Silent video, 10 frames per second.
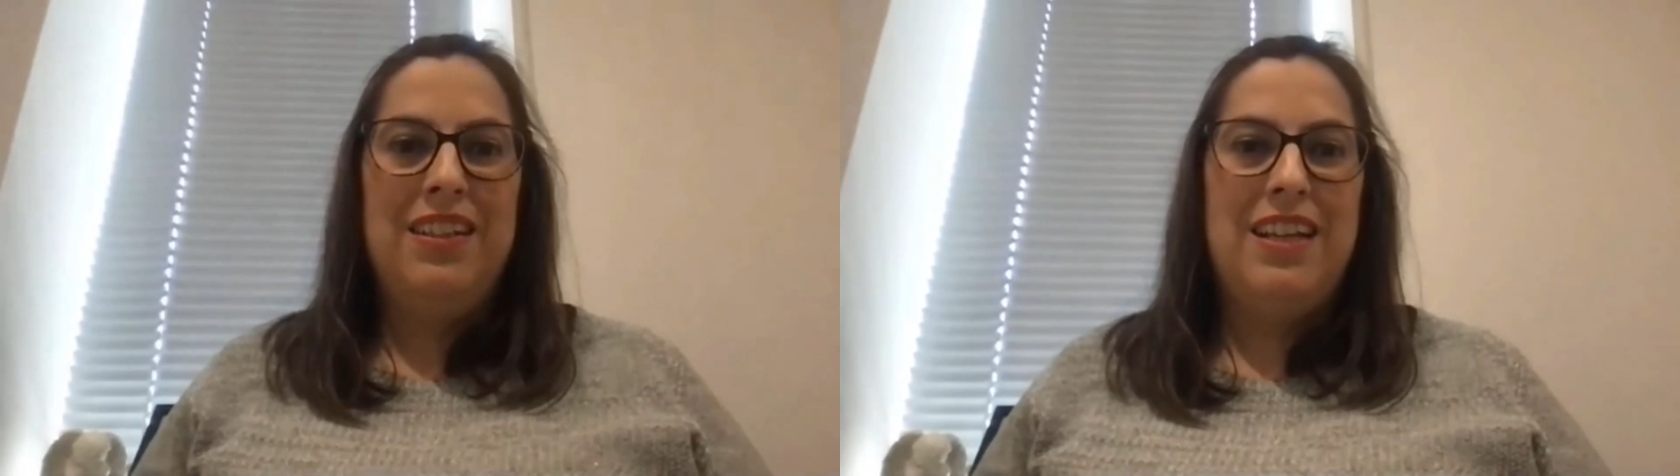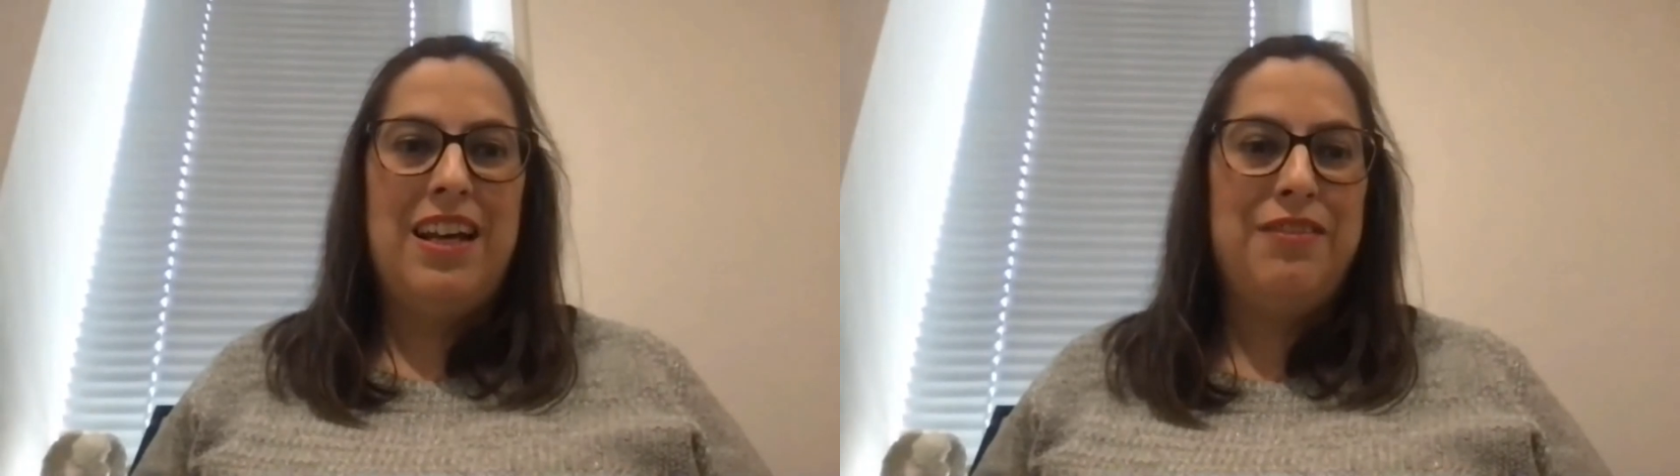
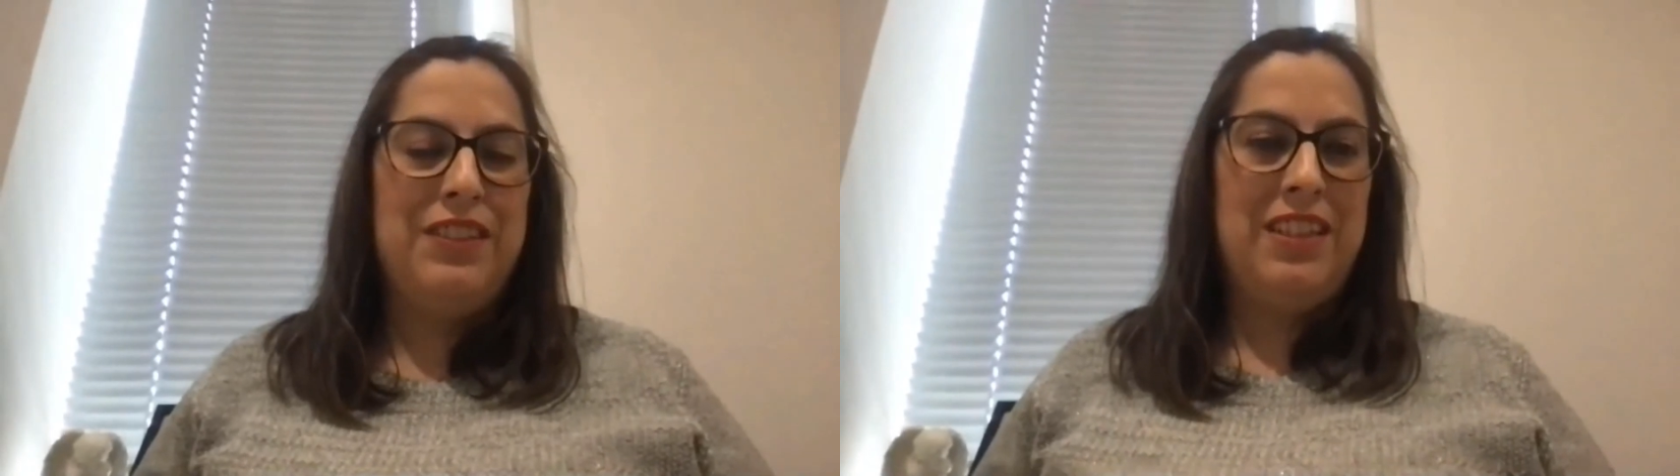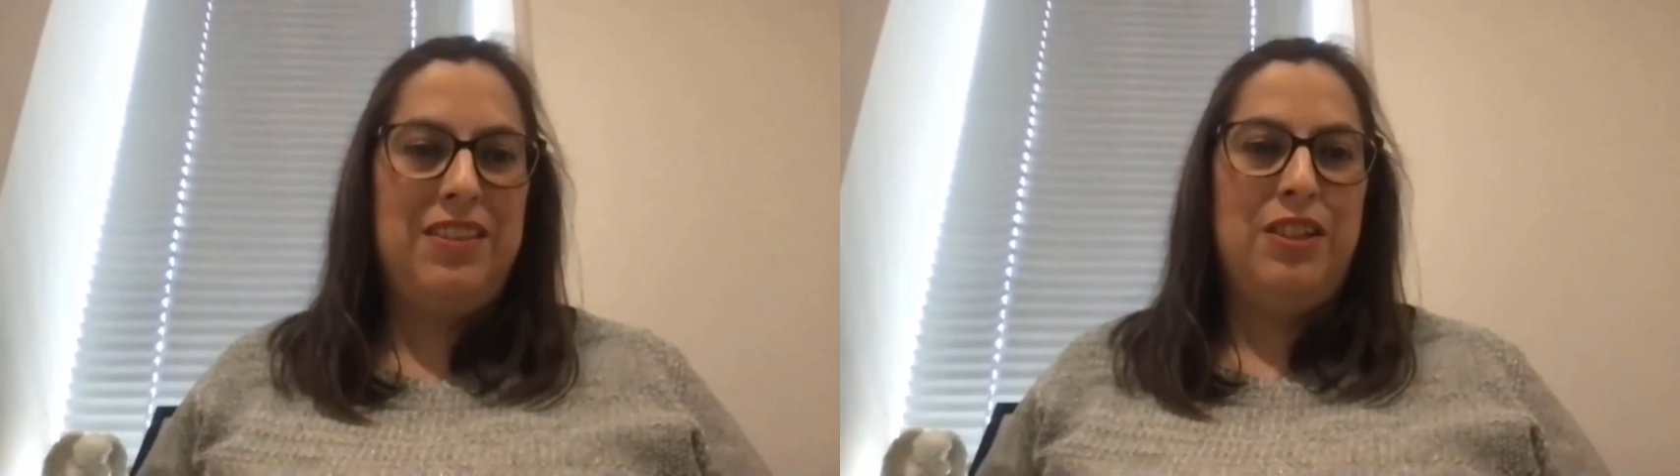having
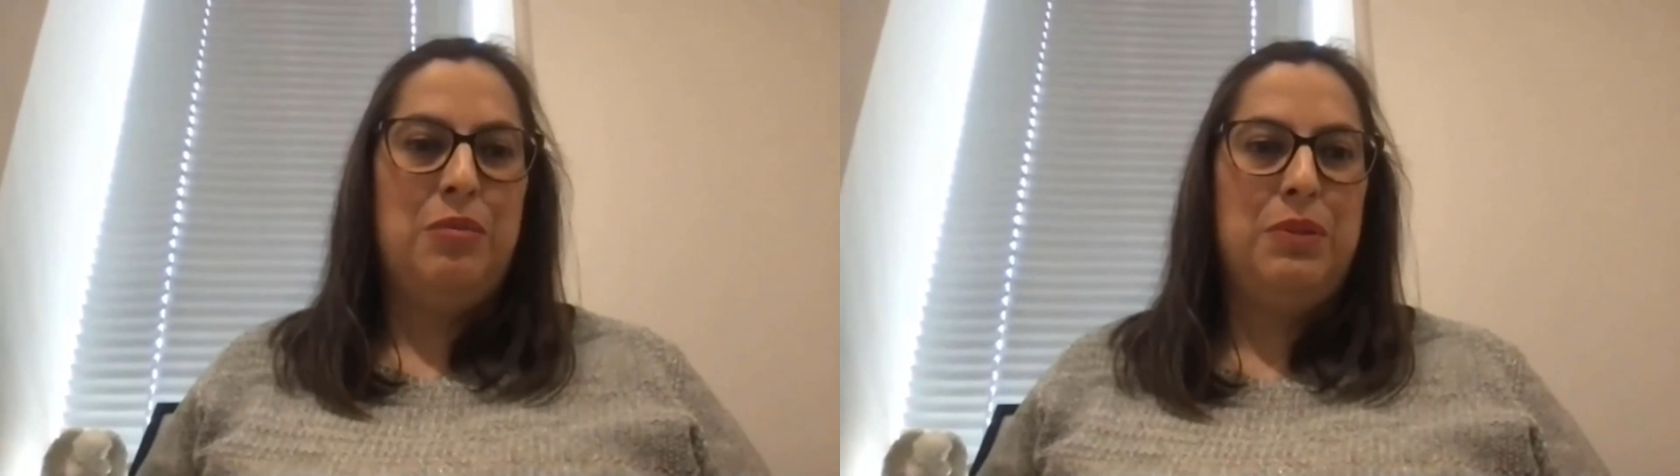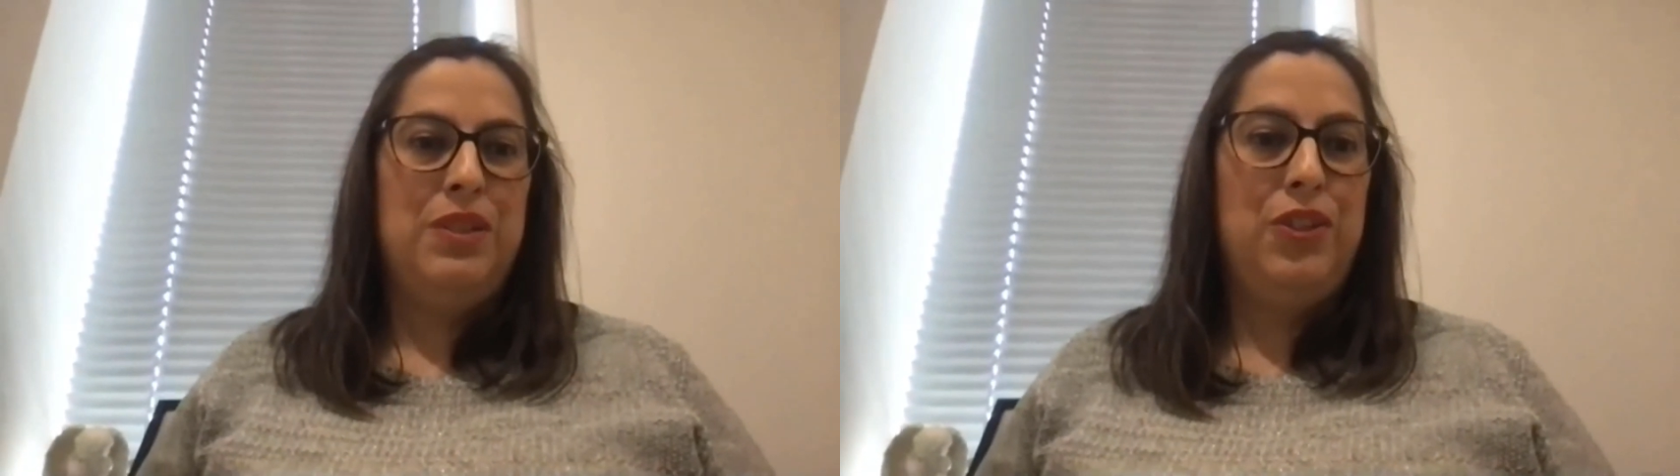less
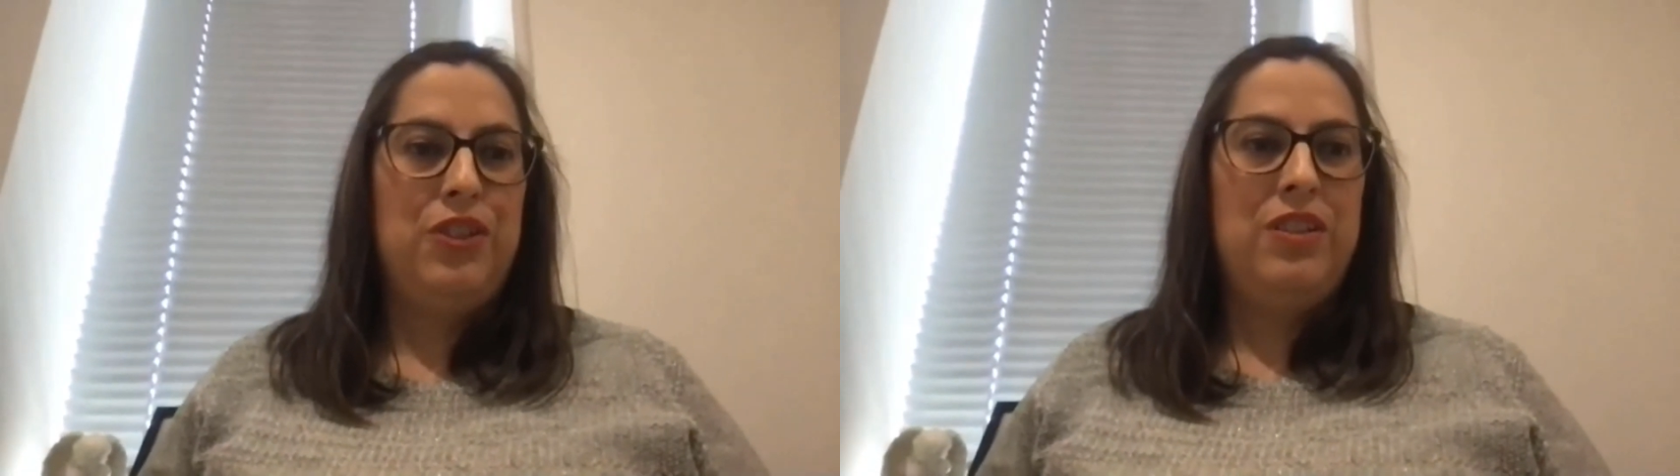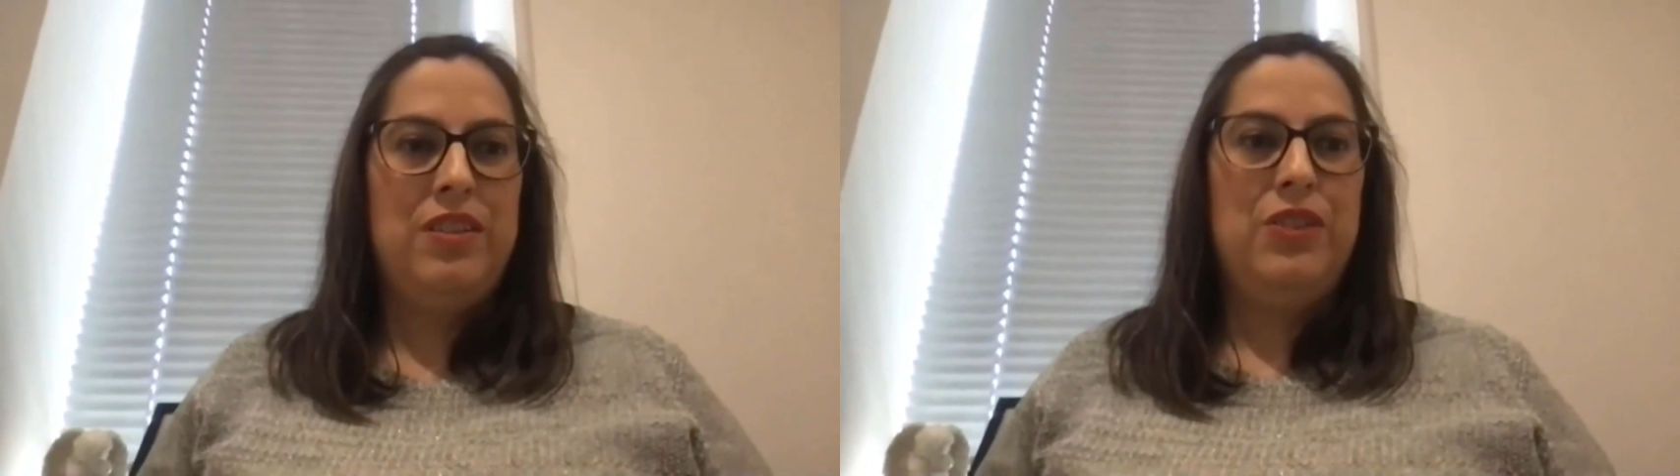competition
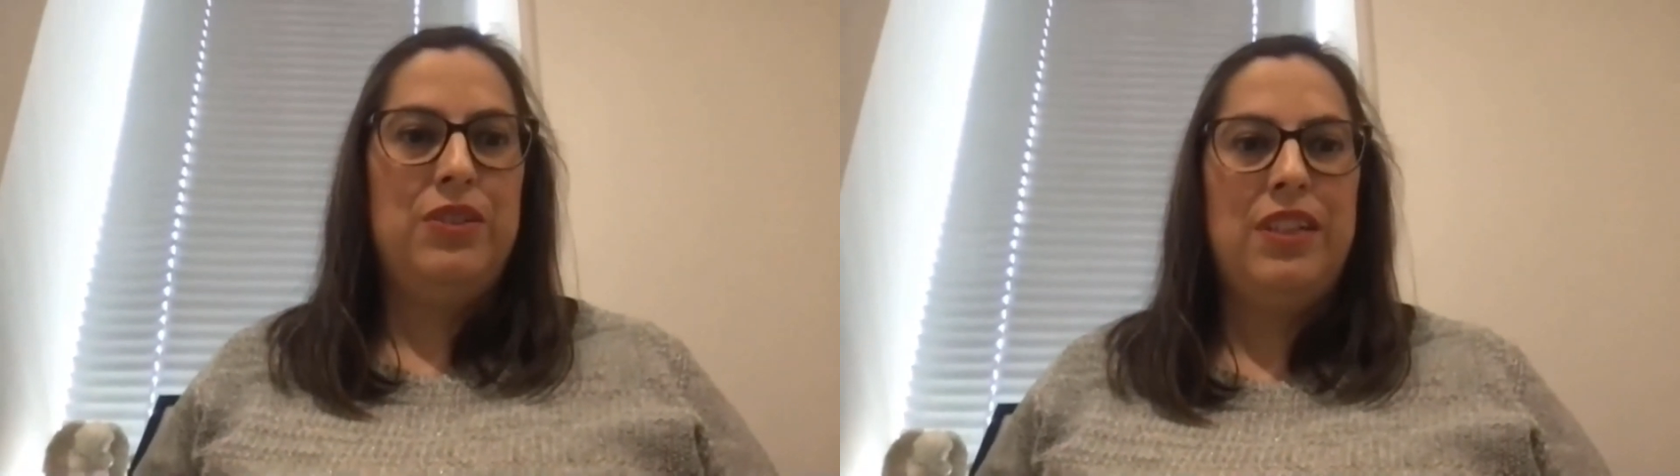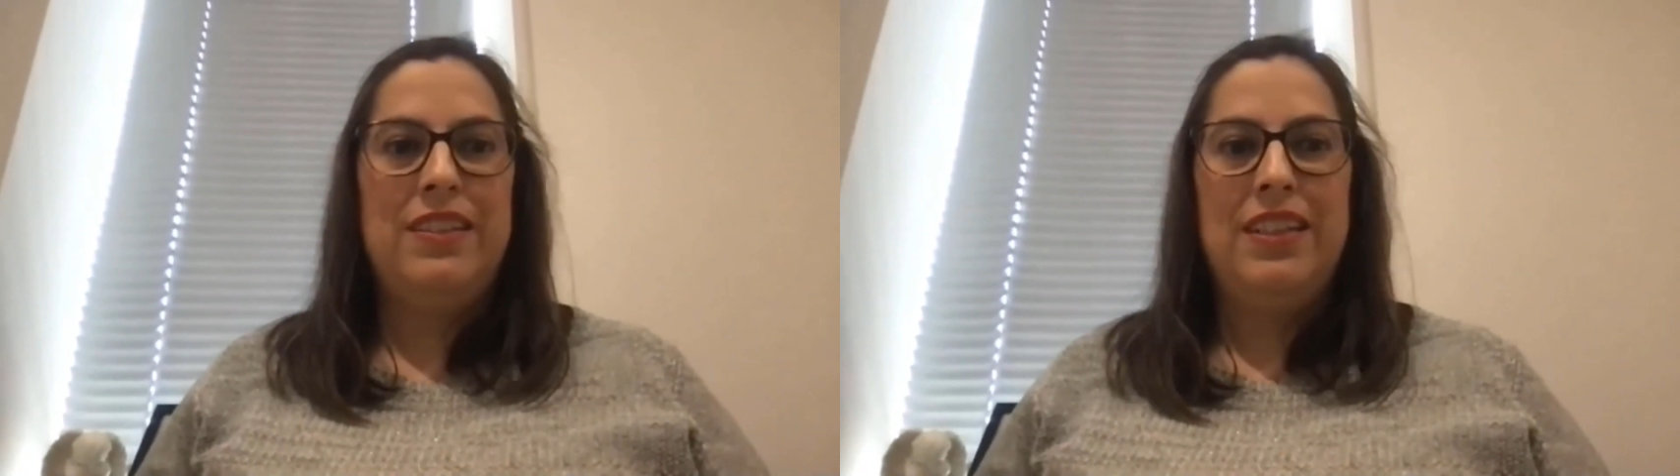is a
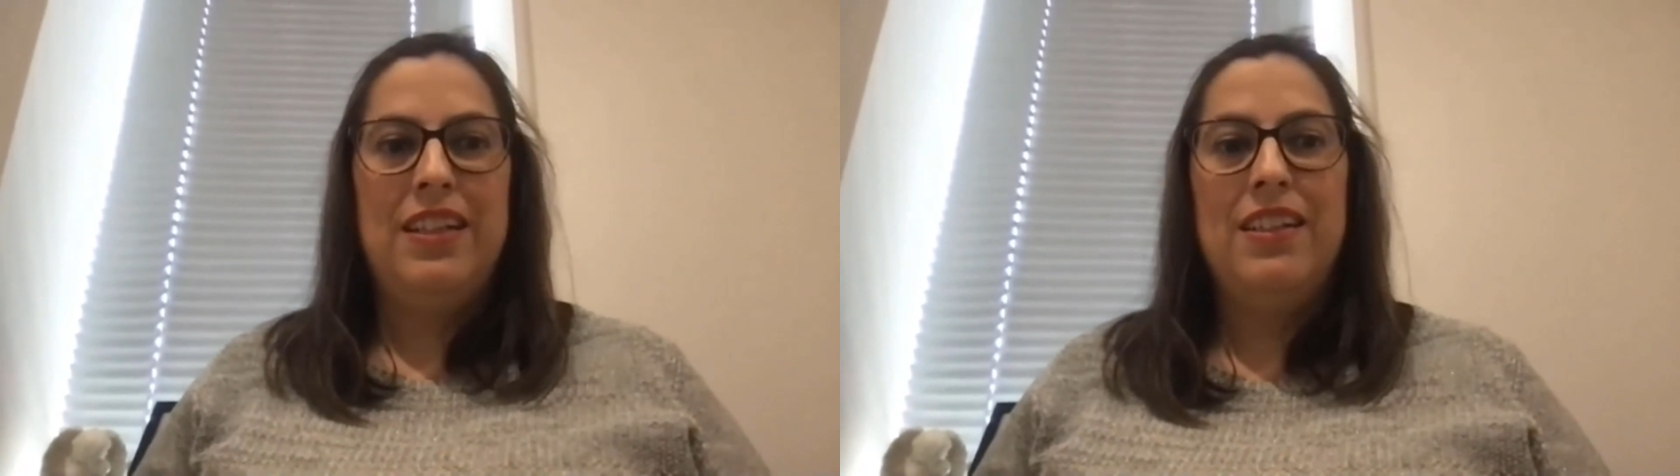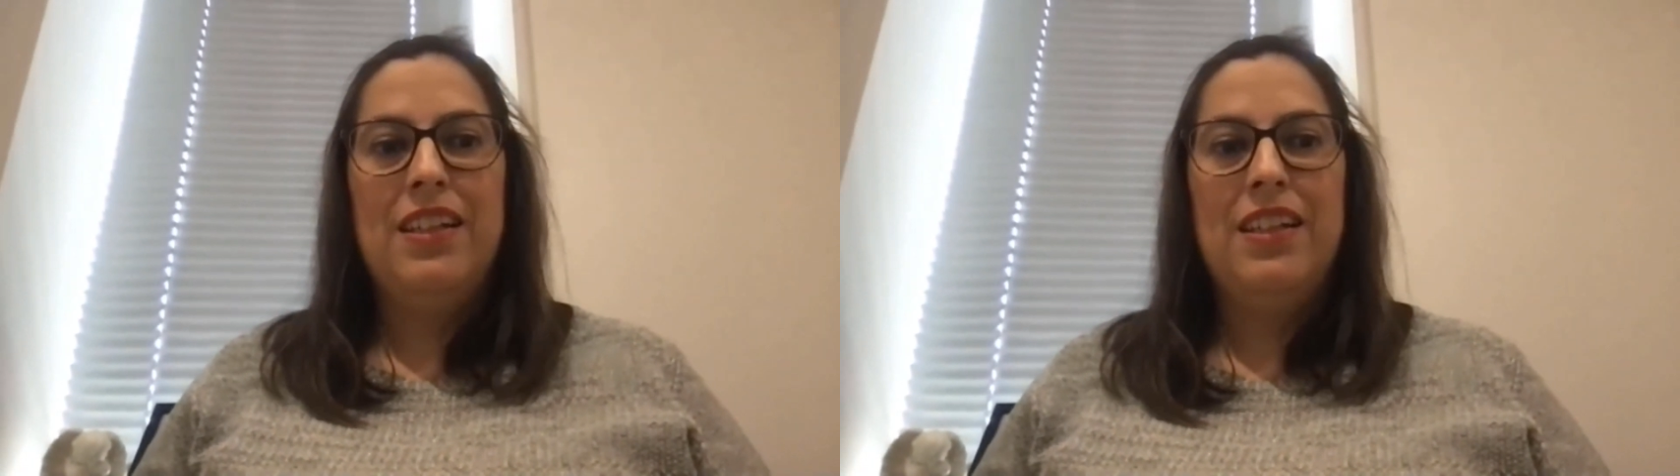good idea.